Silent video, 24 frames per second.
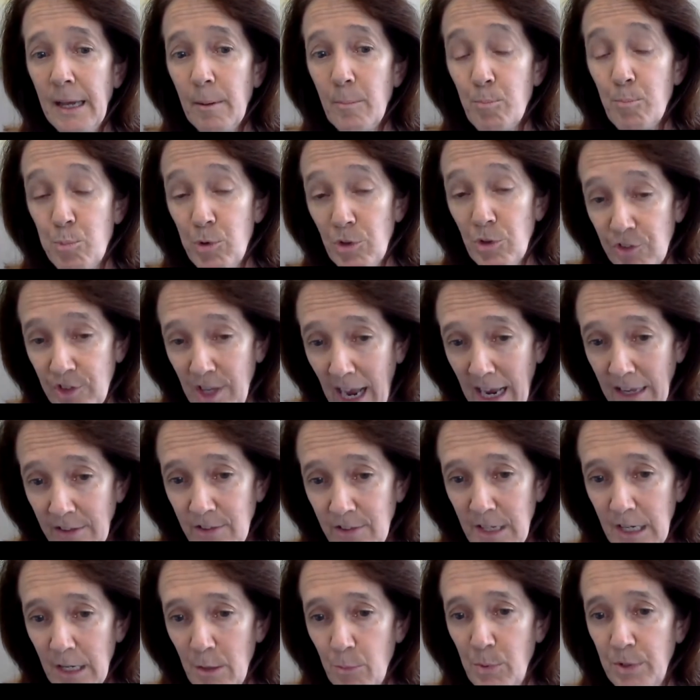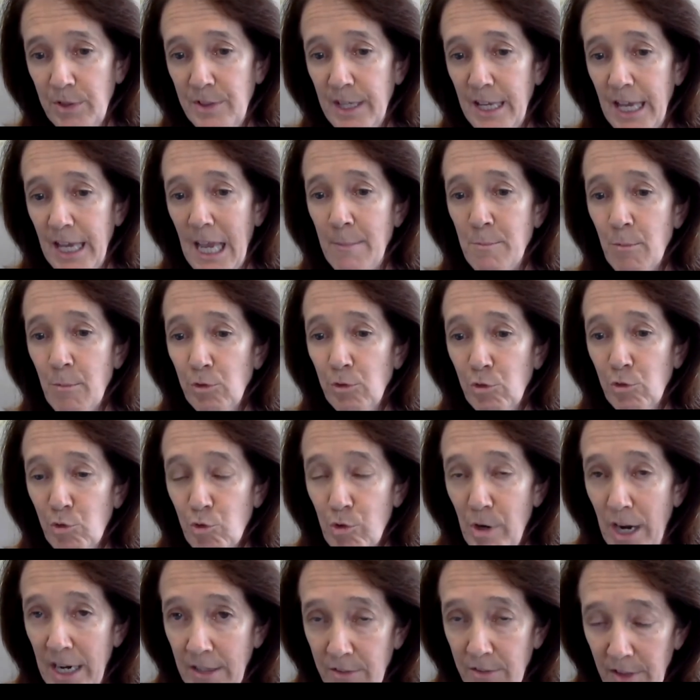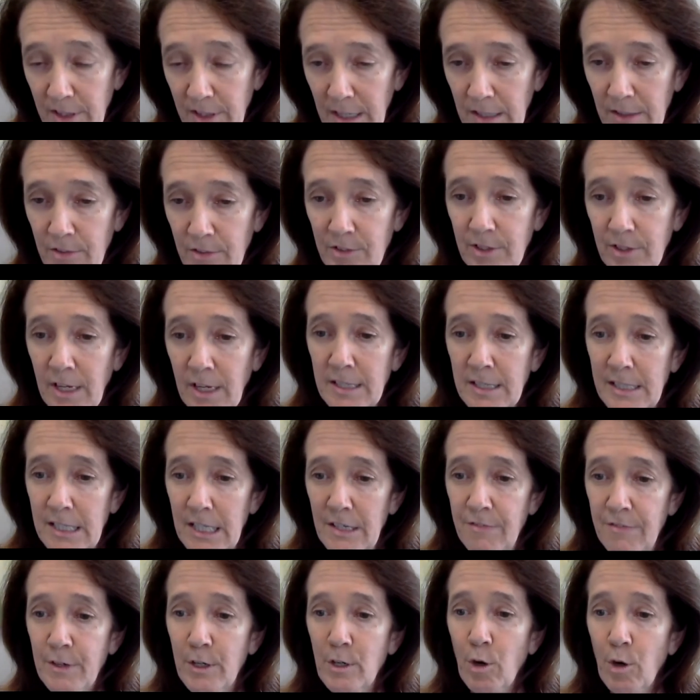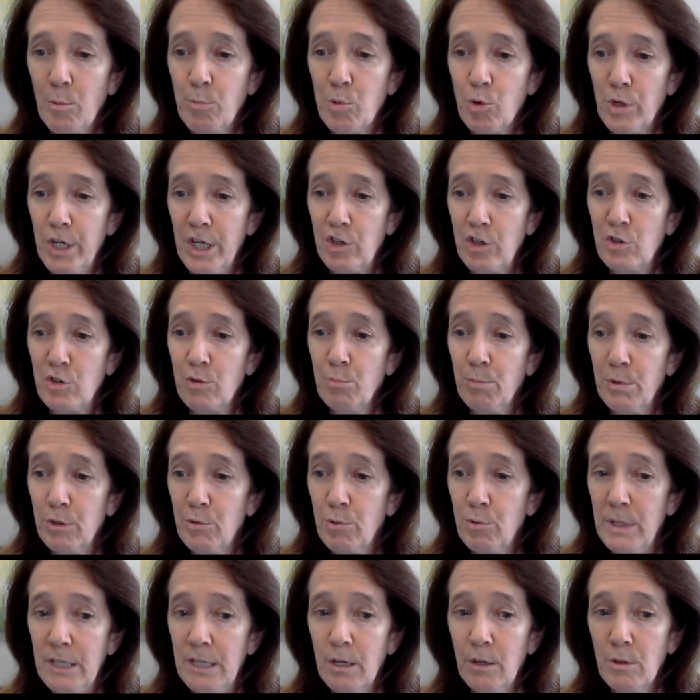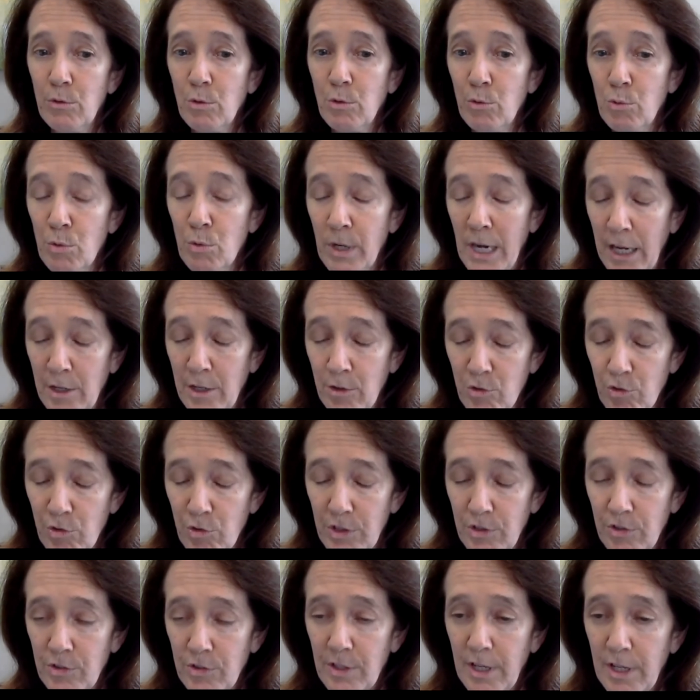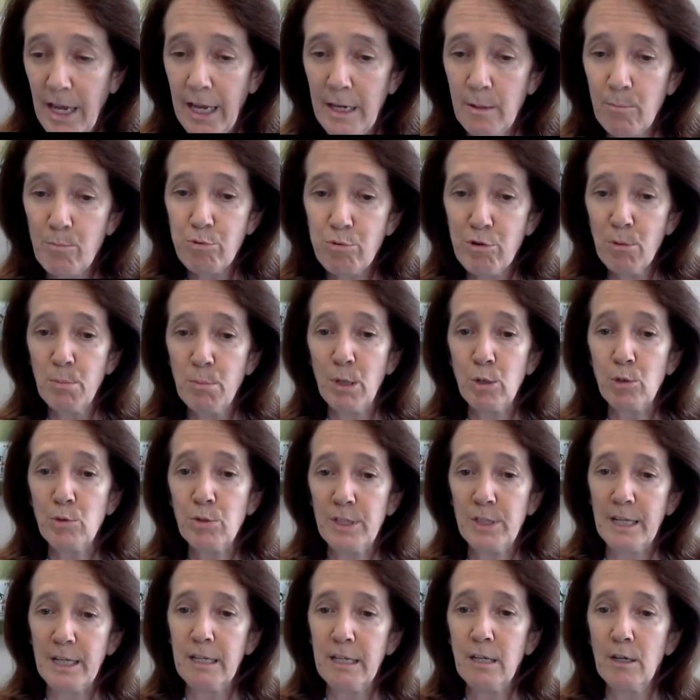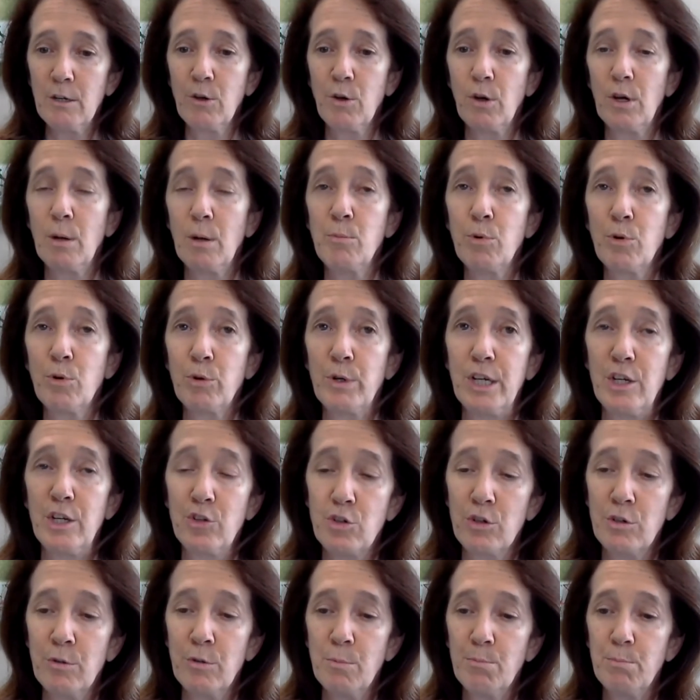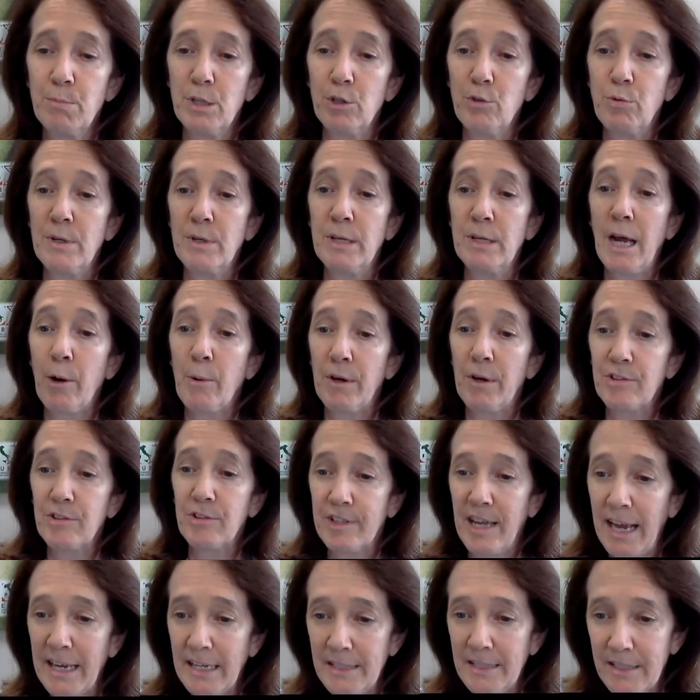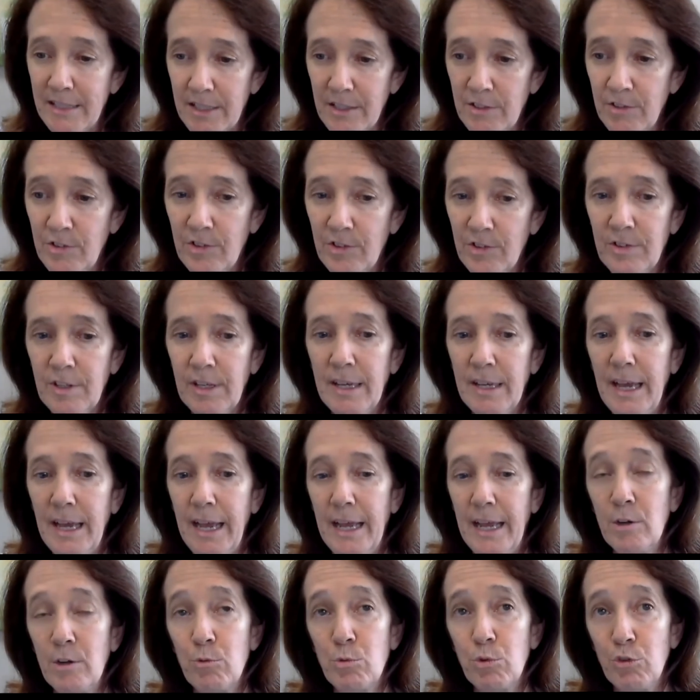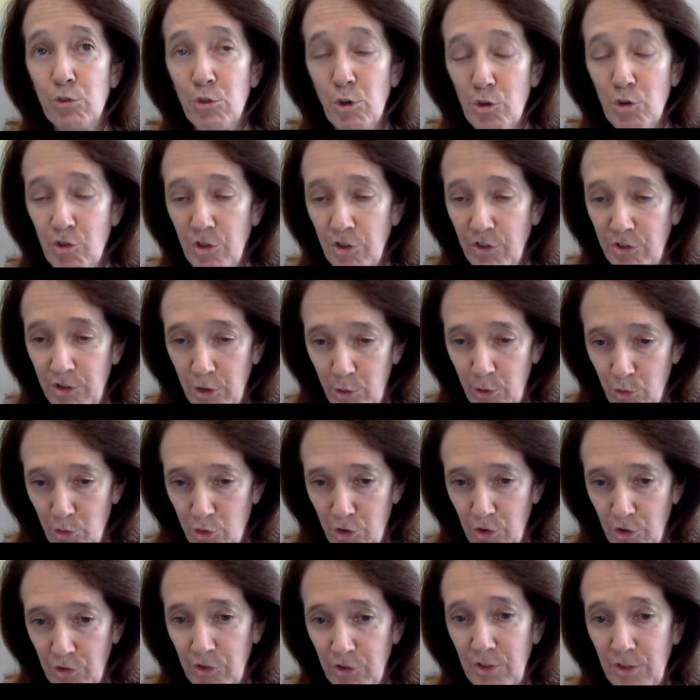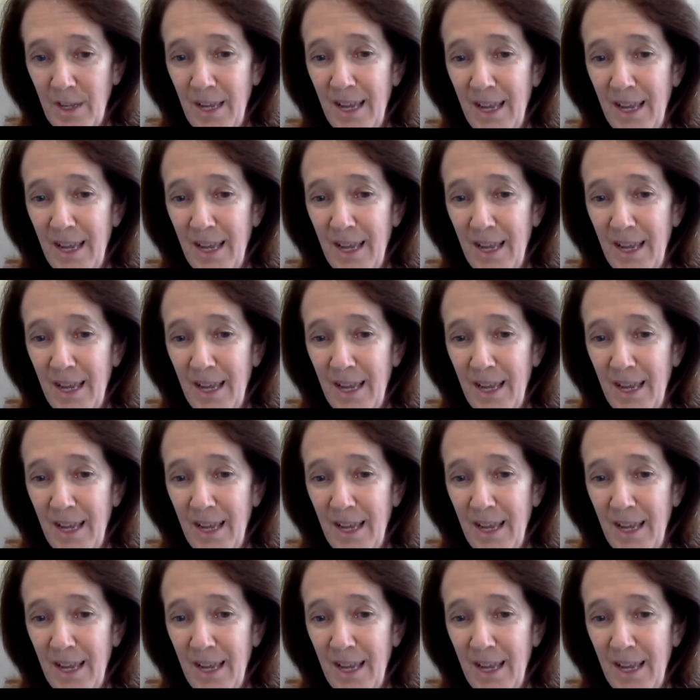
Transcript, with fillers: precisely with the aim of strengthening scientific cooperation between the two countries and promoting collaboration between our scientists and research institutions.